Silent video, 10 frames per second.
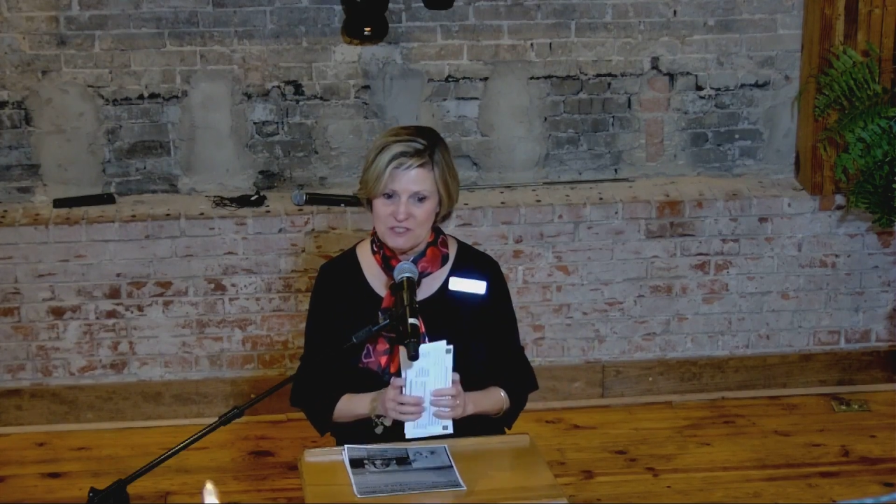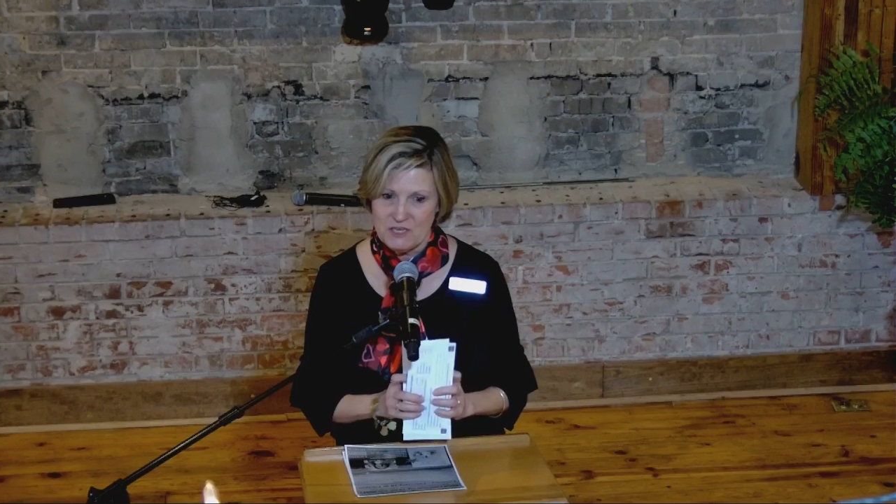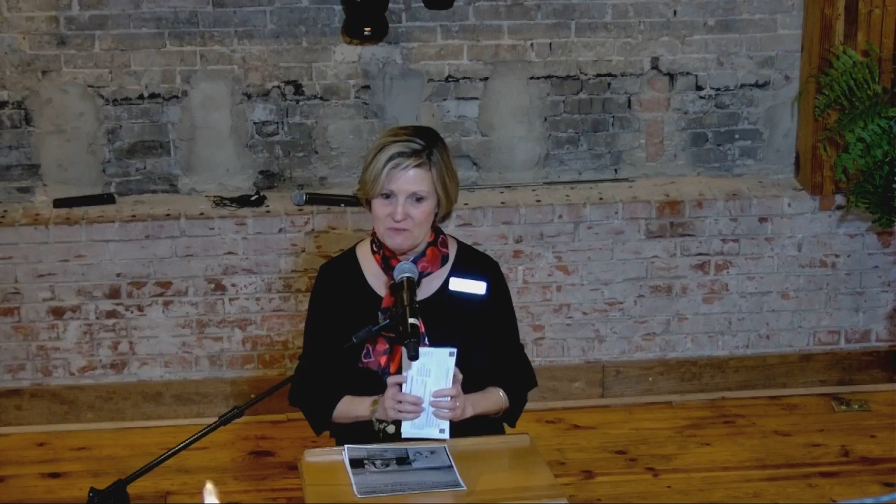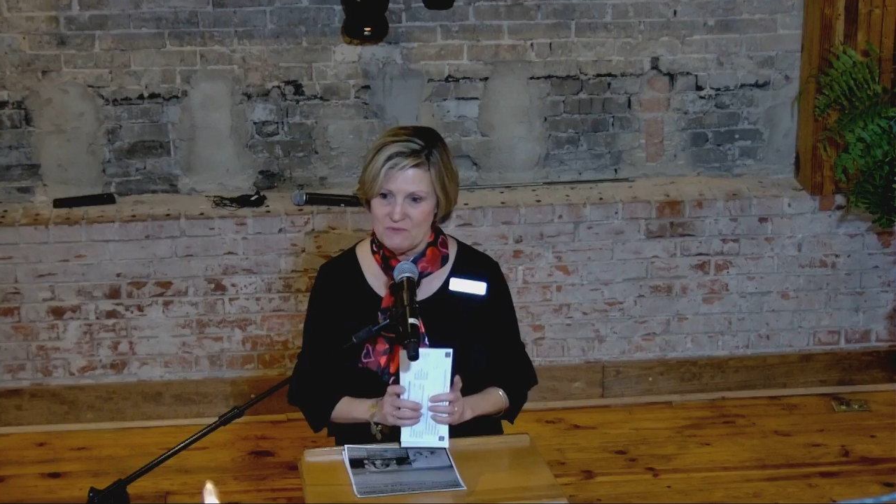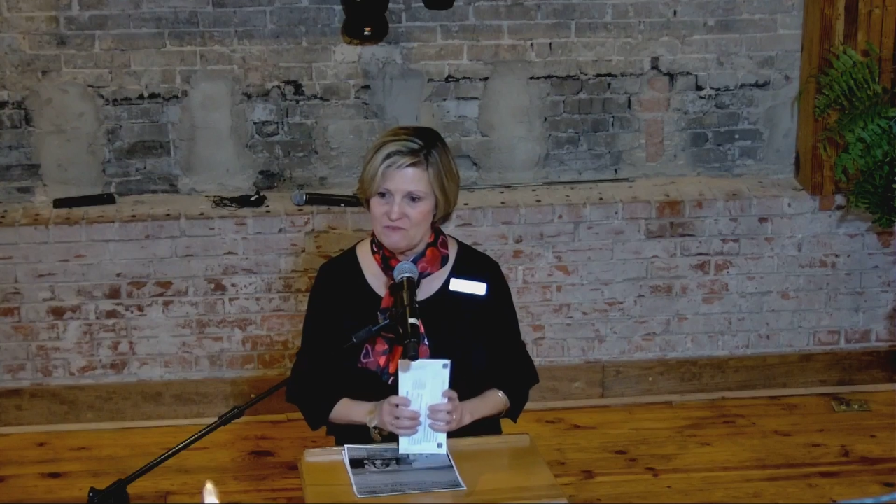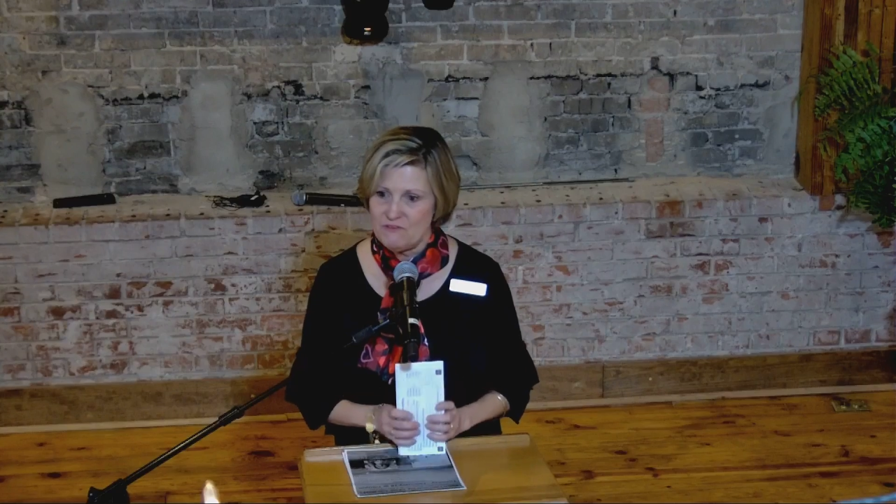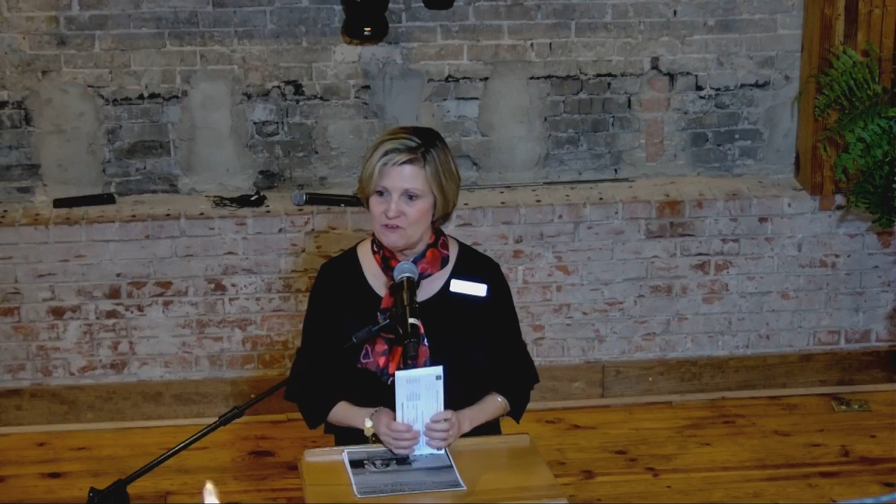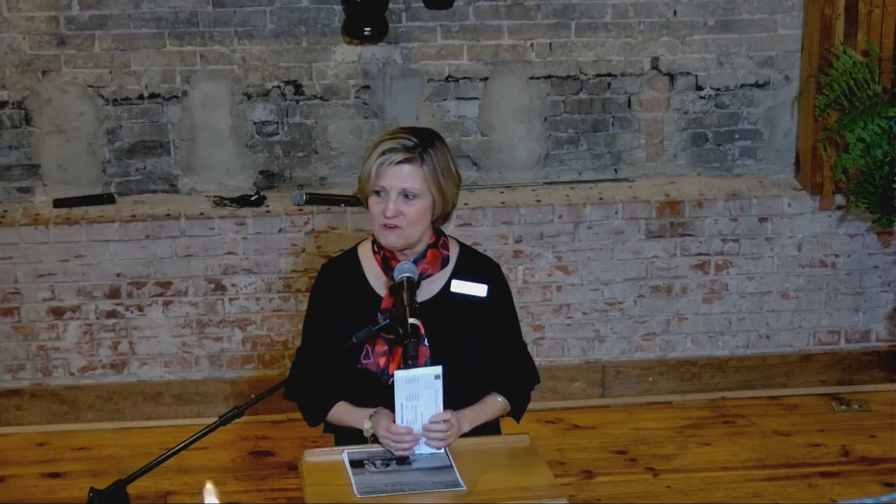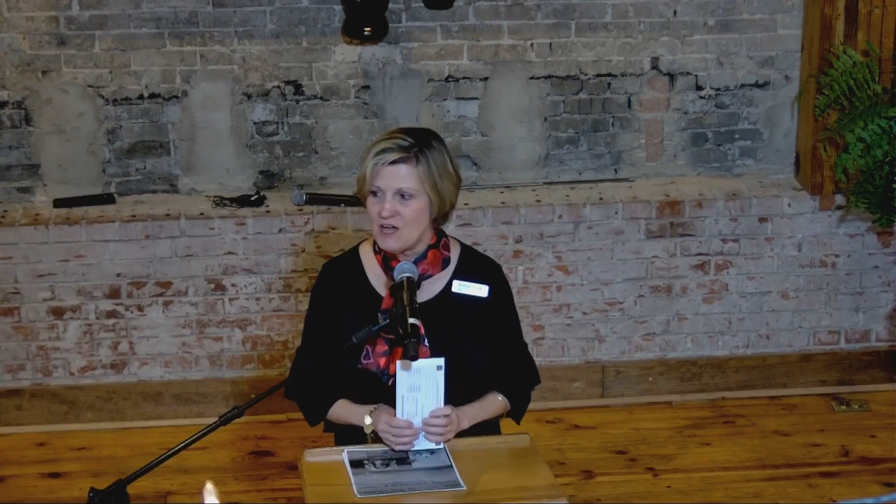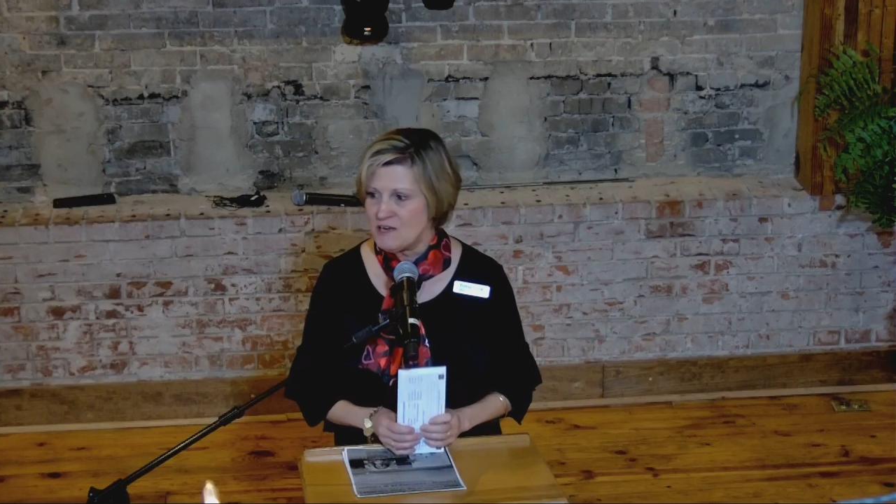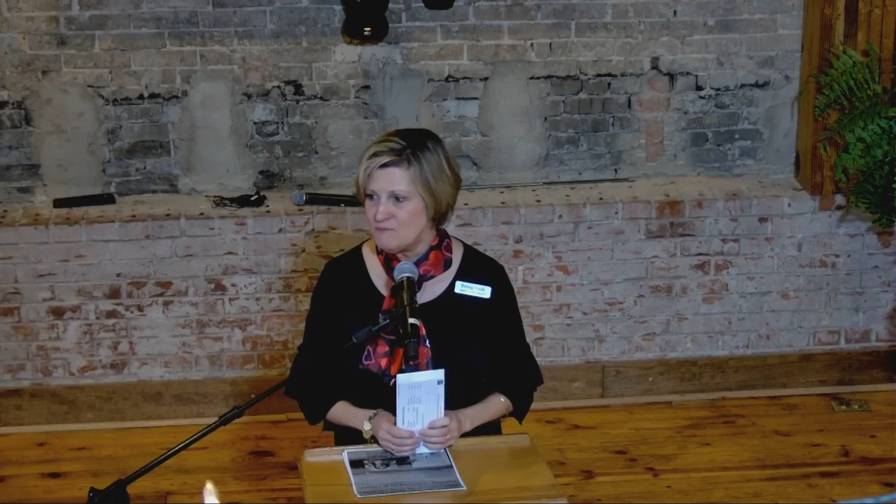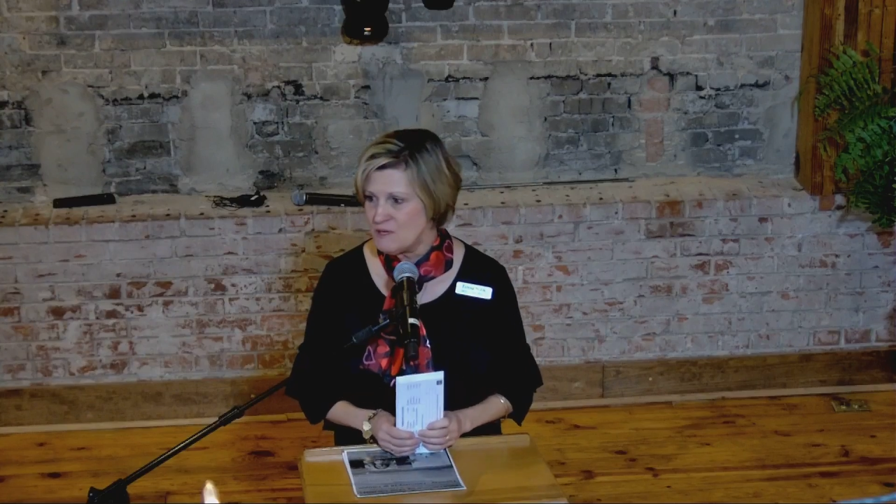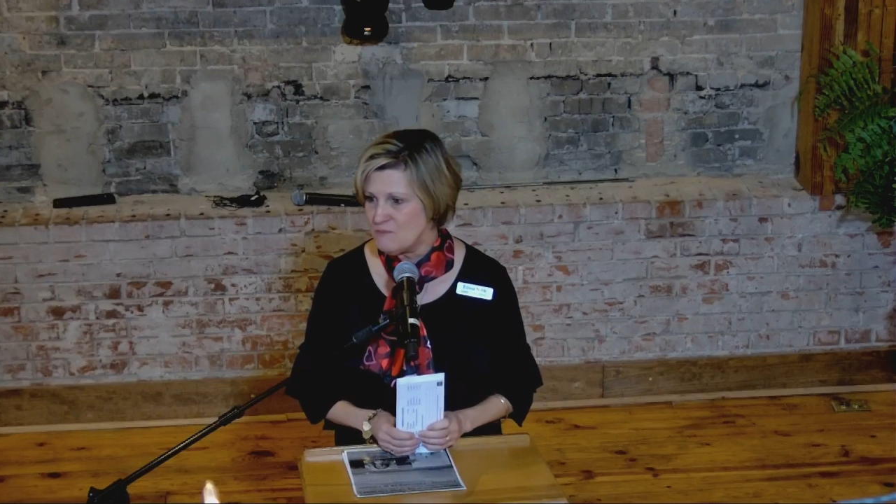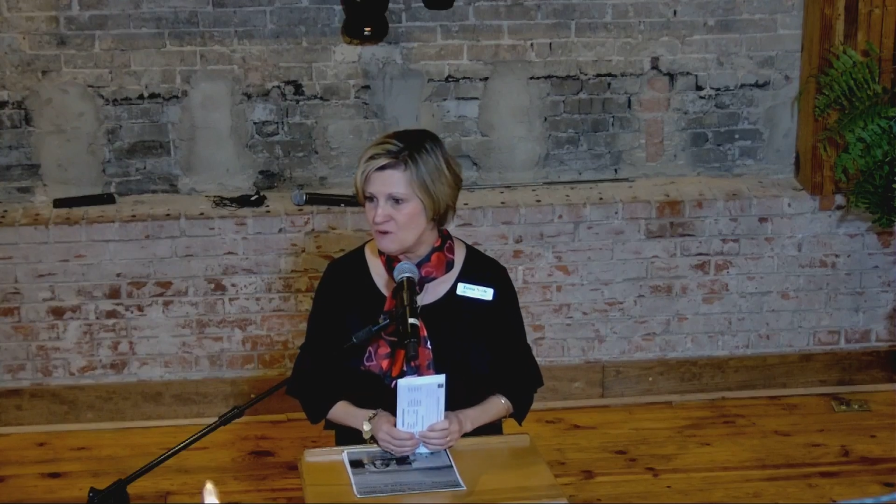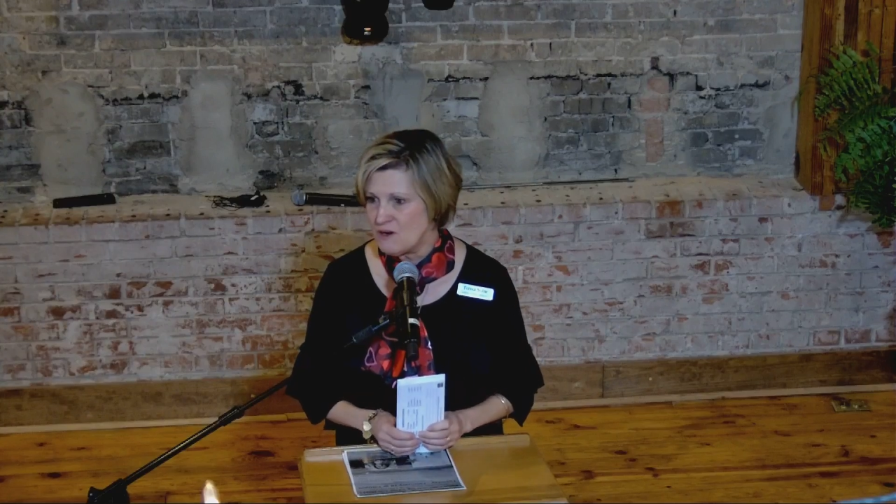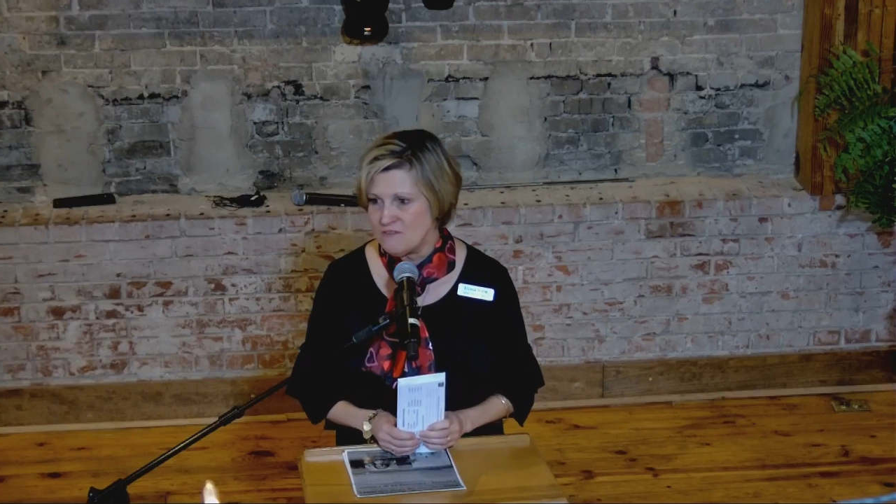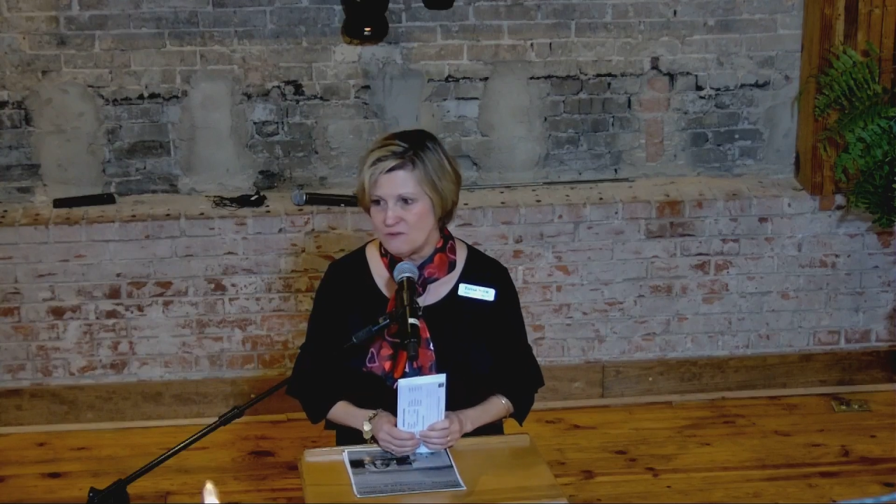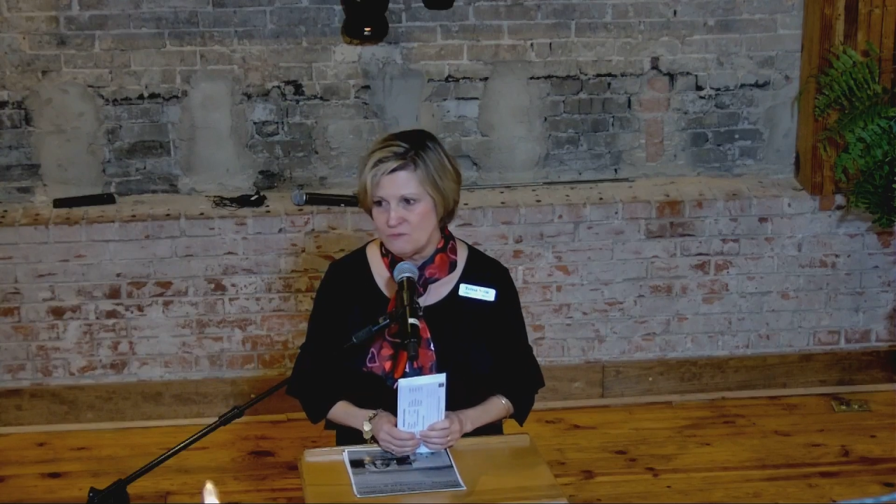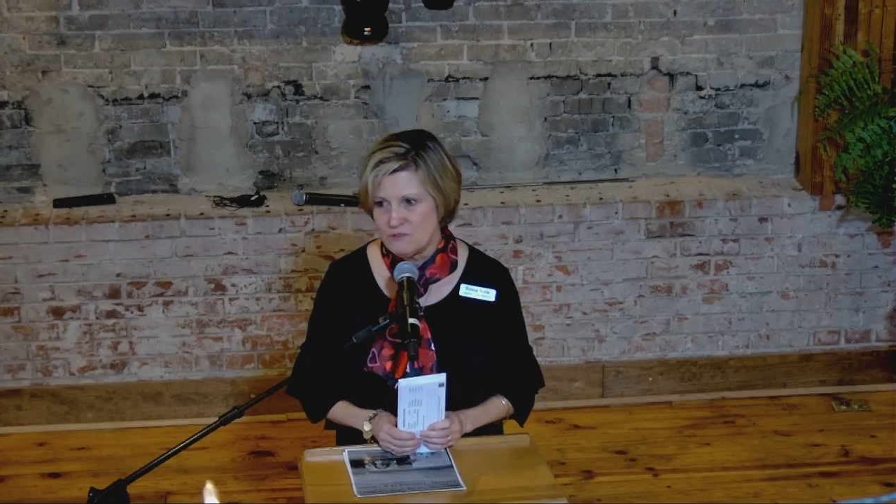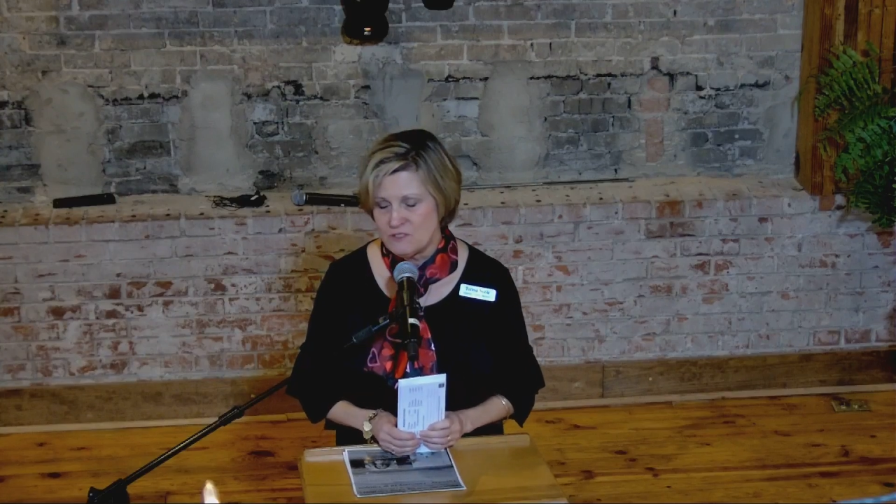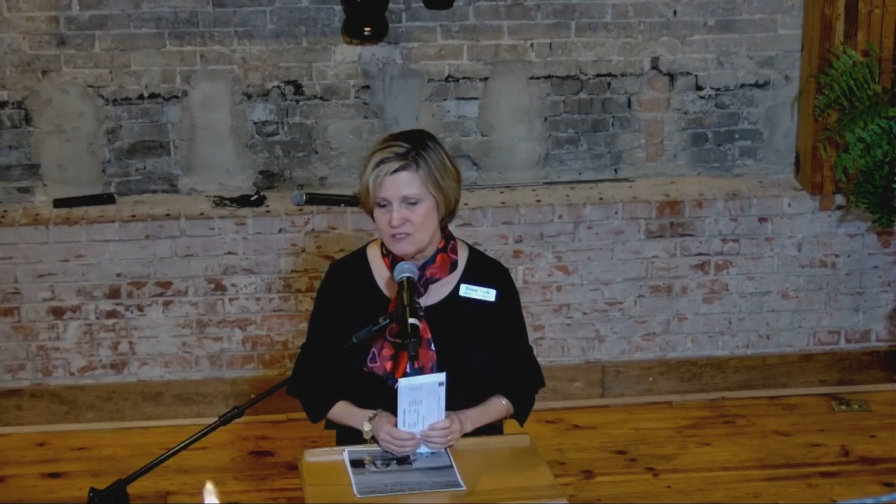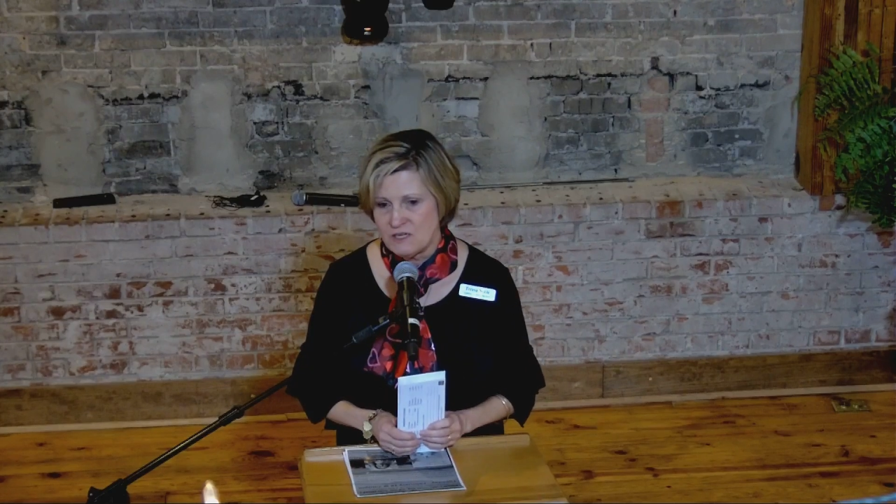If you're not a member of the museum,